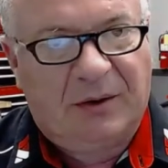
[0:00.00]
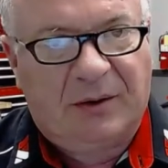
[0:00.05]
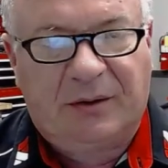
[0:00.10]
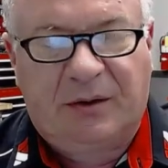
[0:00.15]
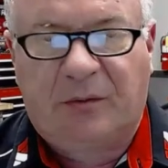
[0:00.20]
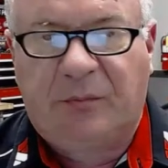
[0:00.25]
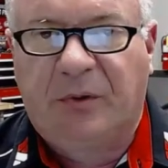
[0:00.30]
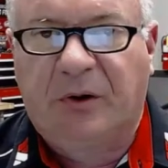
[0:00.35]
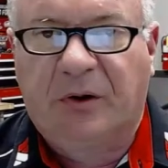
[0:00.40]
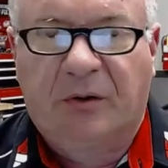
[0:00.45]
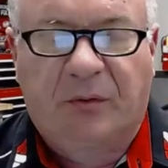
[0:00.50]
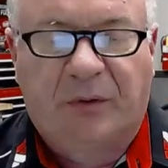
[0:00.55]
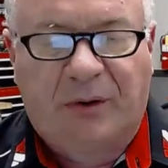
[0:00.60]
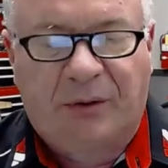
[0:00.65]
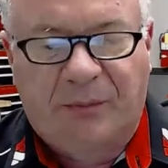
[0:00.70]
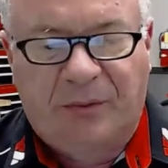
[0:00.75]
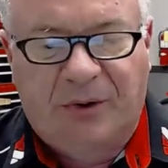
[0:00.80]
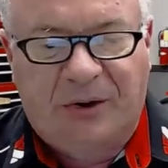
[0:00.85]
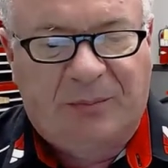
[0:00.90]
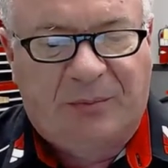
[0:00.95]
That'd be a
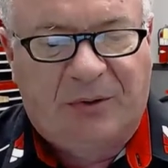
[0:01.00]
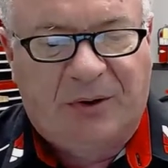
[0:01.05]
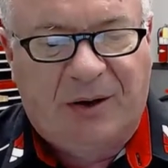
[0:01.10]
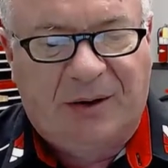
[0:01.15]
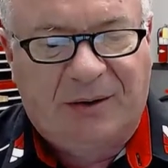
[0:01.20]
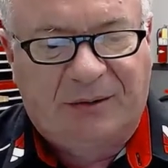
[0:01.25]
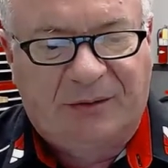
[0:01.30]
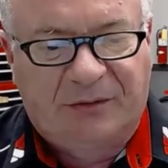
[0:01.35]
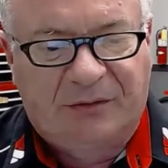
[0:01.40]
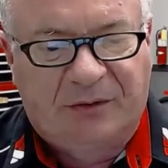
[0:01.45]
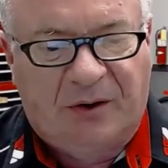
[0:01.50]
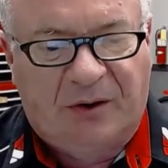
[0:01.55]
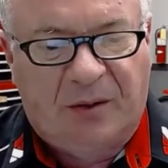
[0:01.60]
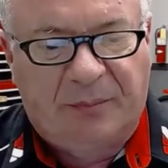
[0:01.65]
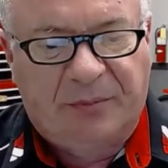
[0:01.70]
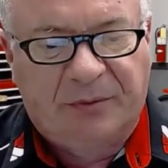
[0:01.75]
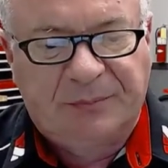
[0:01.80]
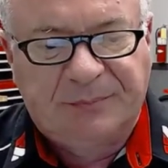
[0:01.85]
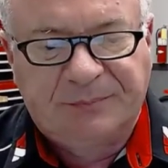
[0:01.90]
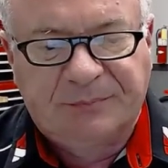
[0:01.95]
great way to practice
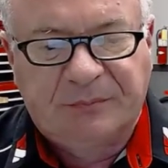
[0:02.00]
up.